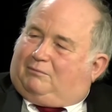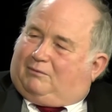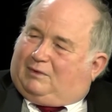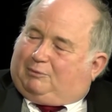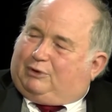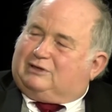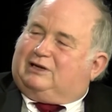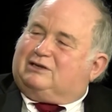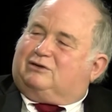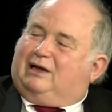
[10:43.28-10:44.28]
the
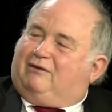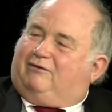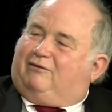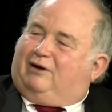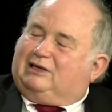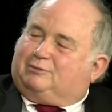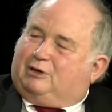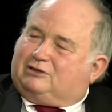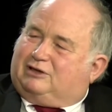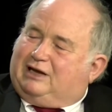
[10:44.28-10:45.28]
presidential and vice
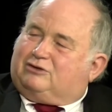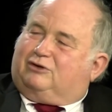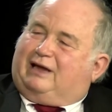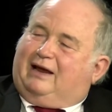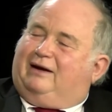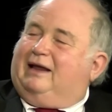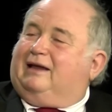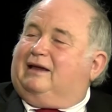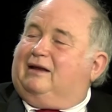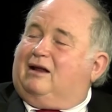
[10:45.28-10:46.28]
presidential candidate
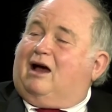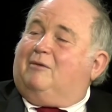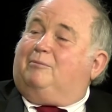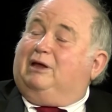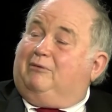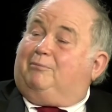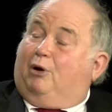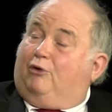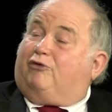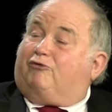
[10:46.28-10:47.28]
cannot be
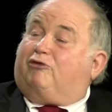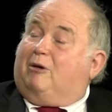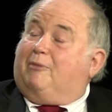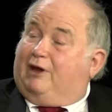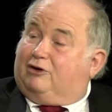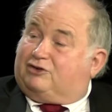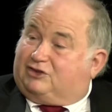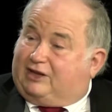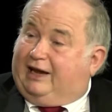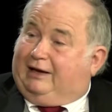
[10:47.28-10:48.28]
both from their
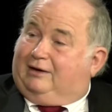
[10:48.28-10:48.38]
state.